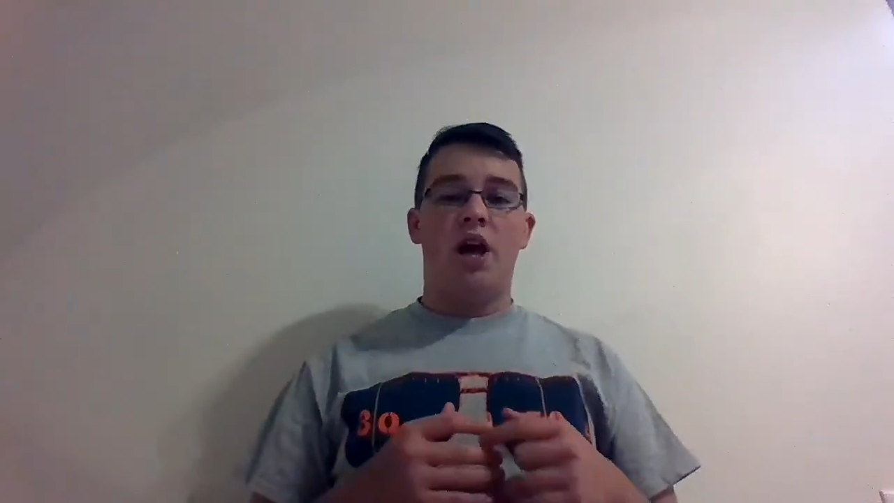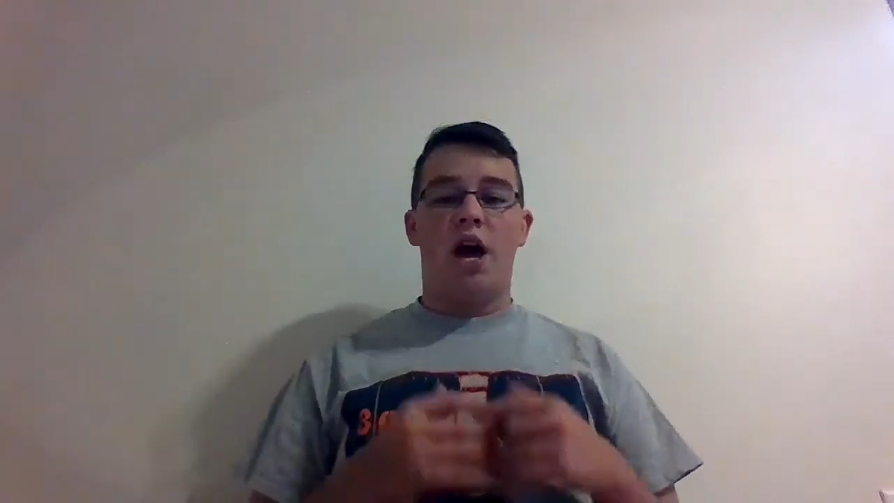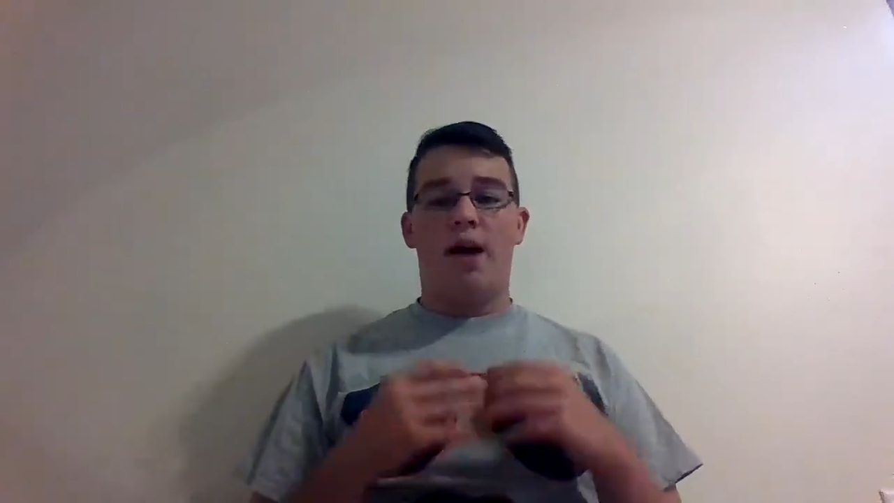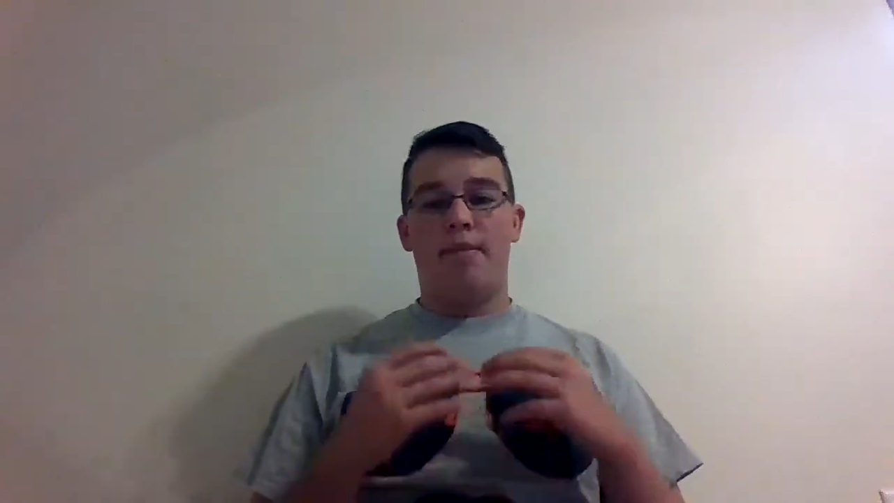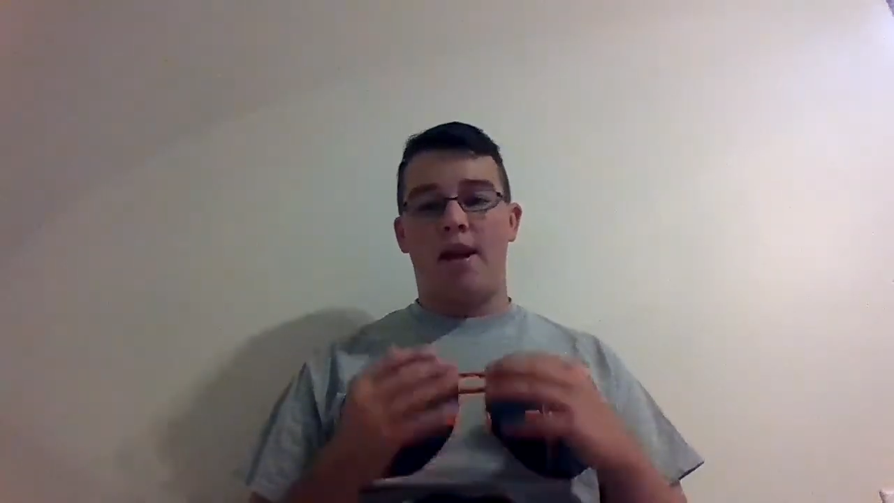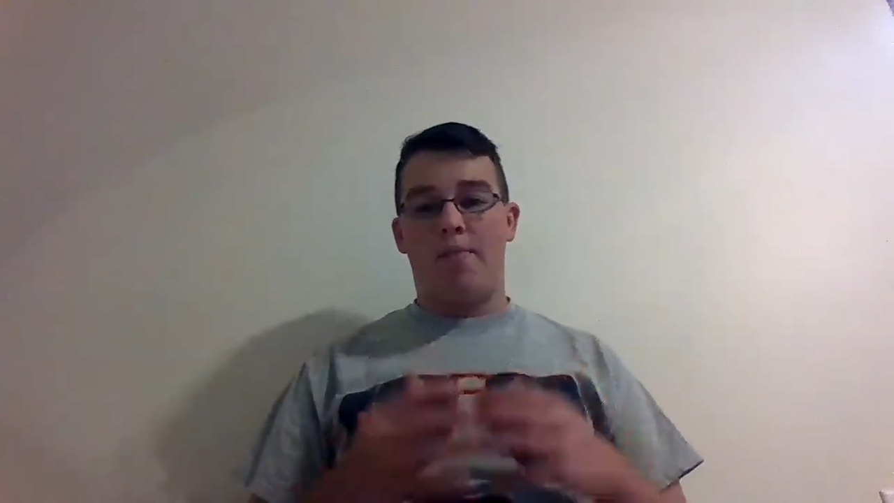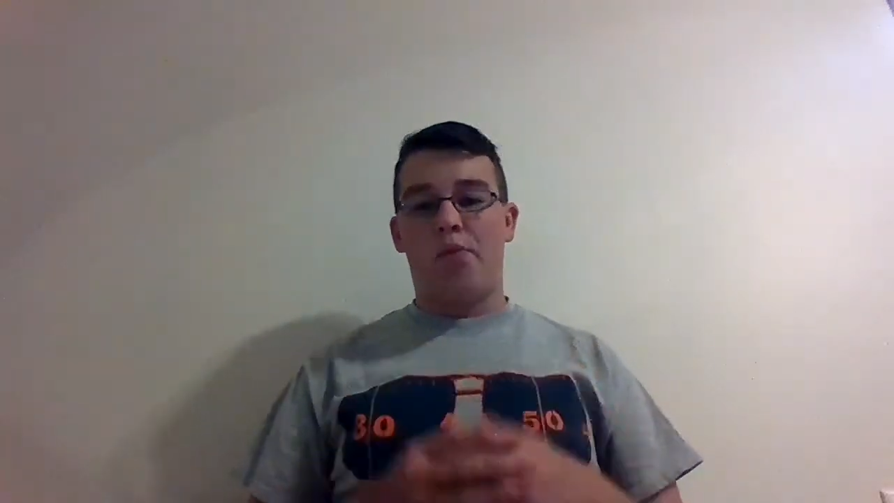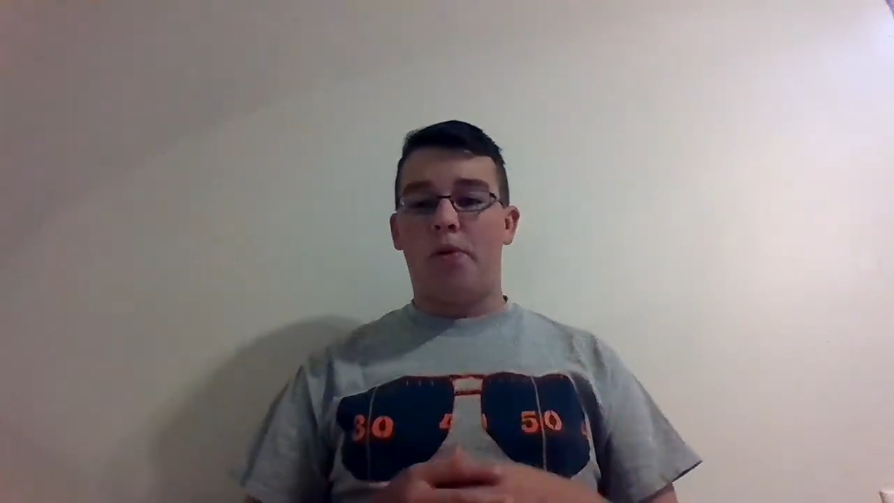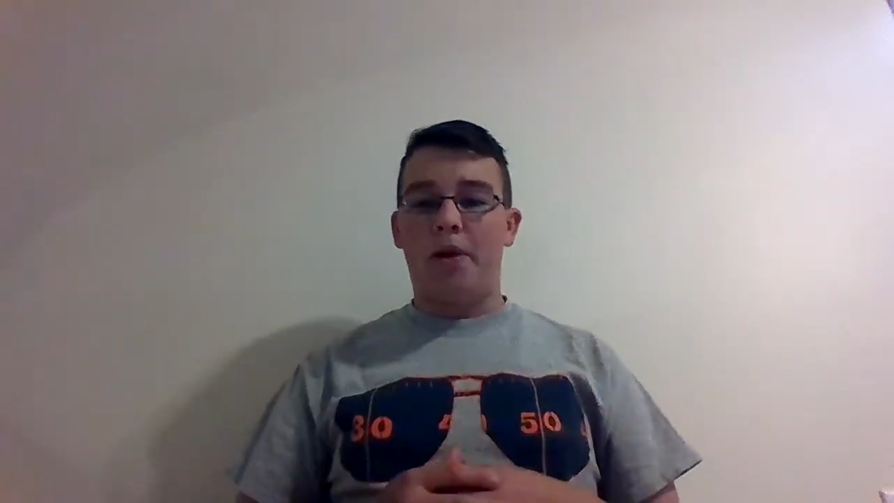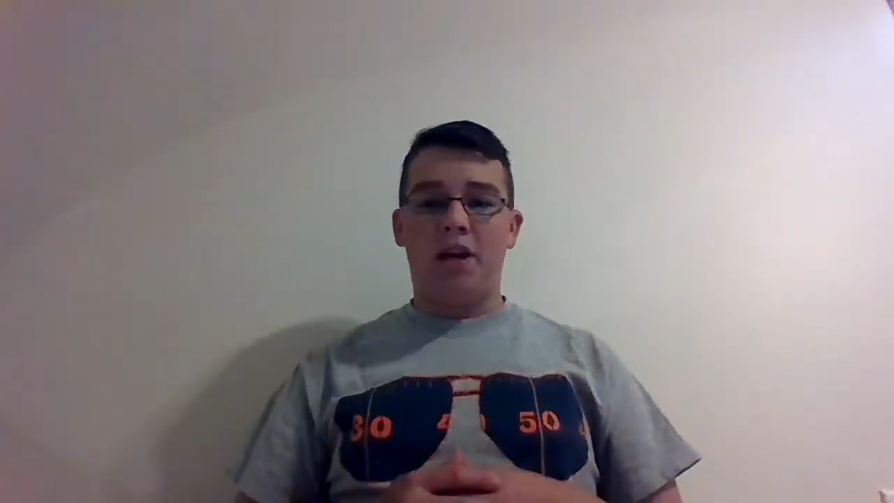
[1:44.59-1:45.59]
and
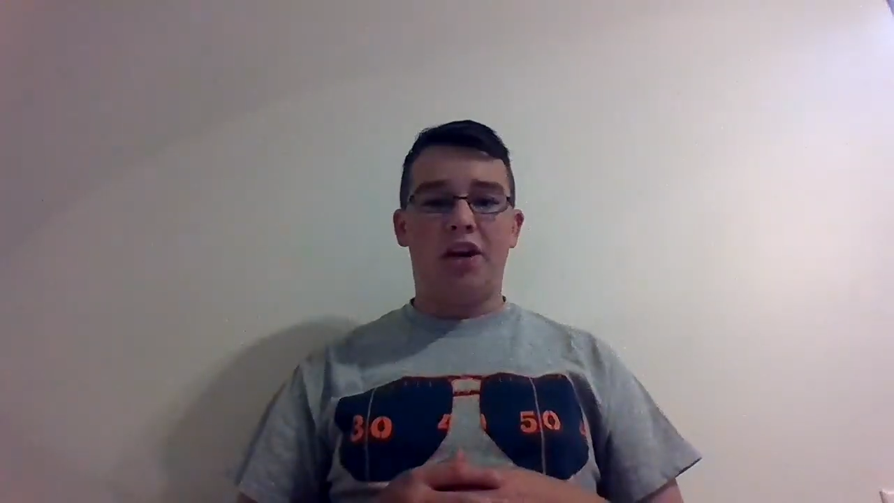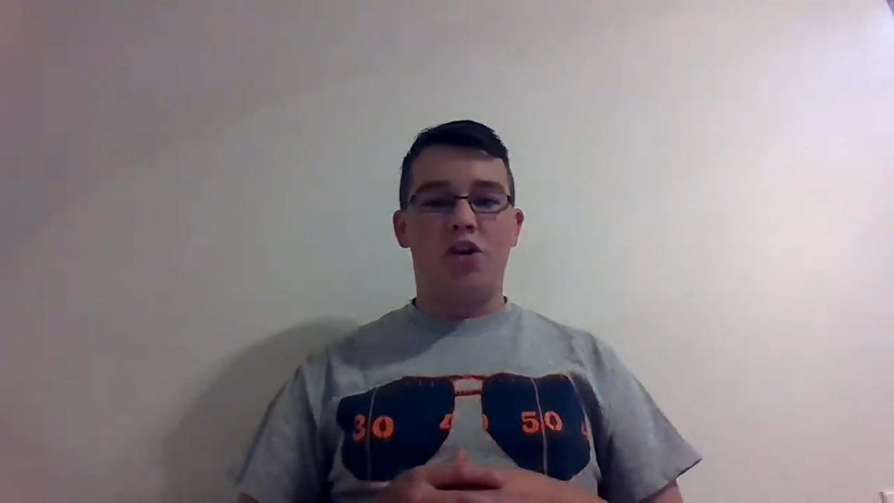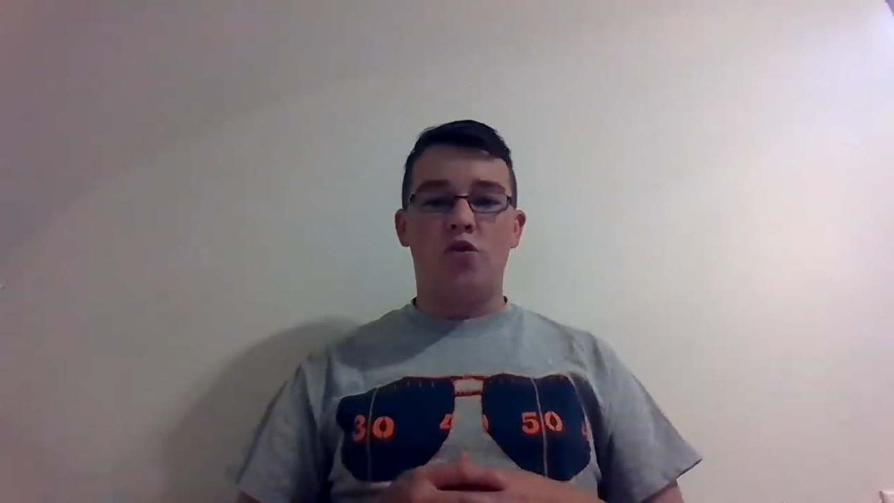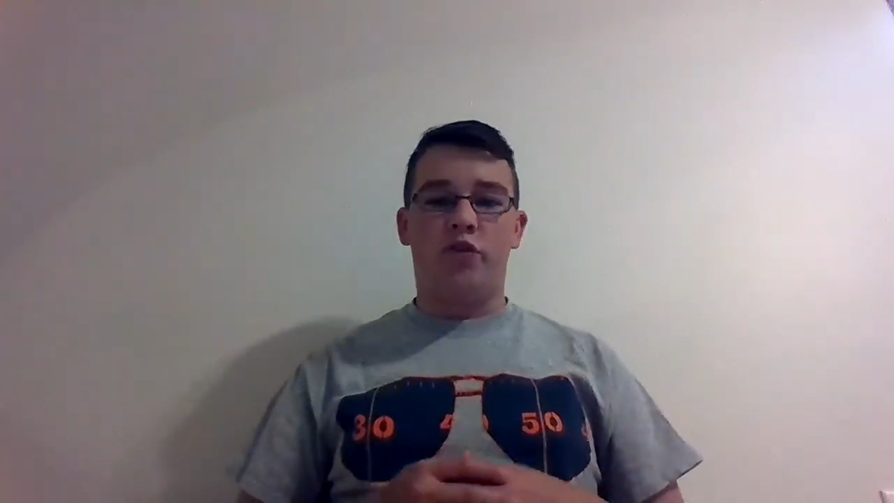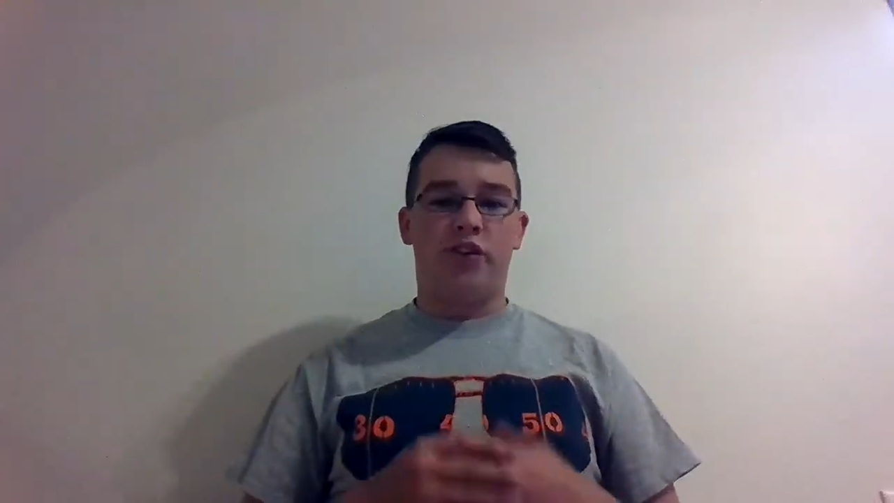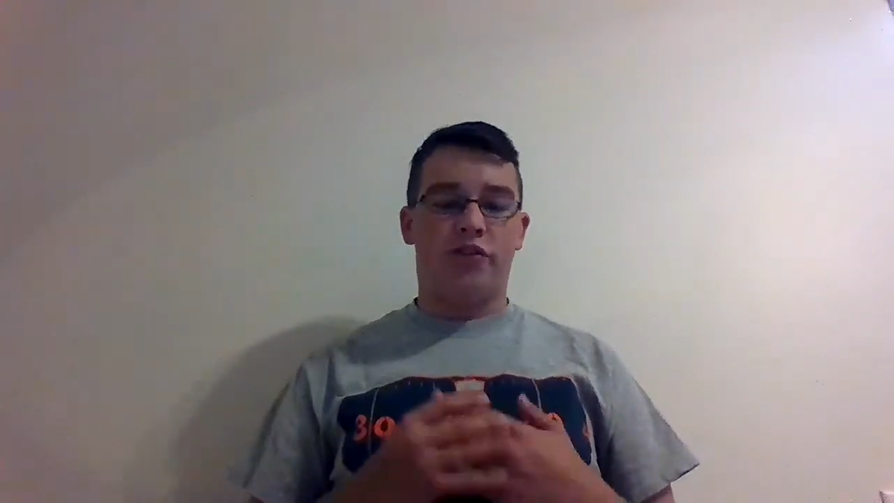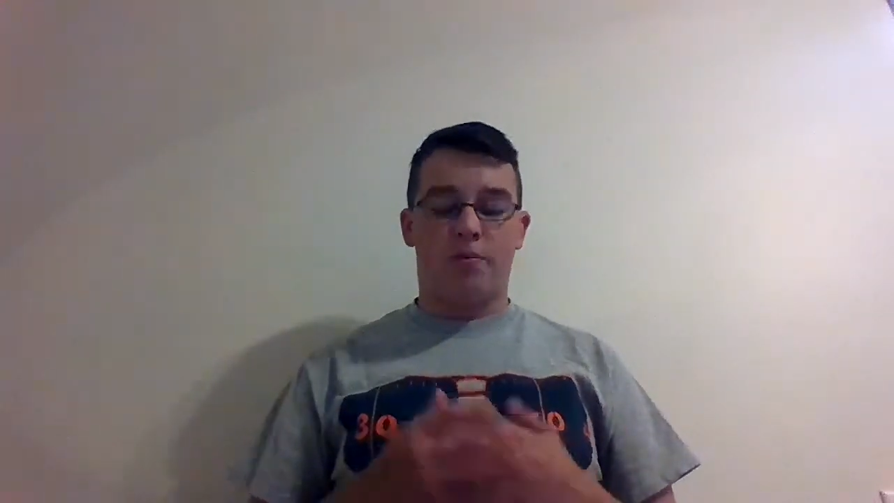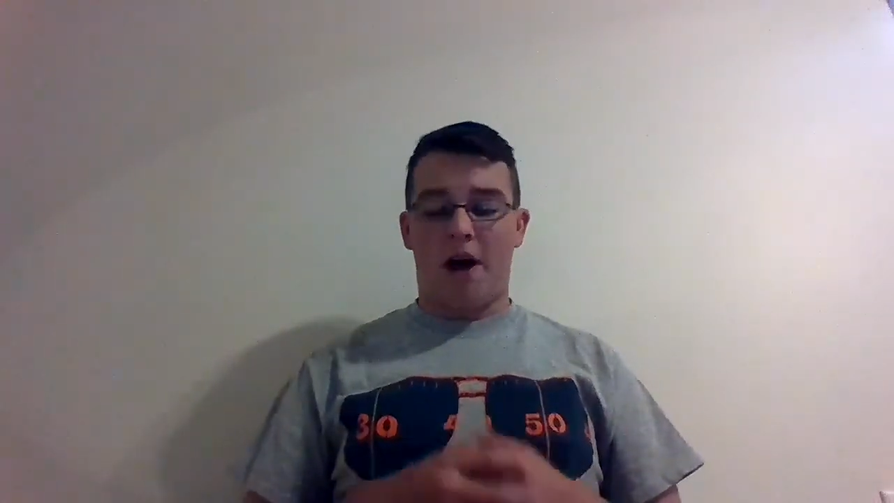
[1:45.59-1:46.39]
implementing a new system,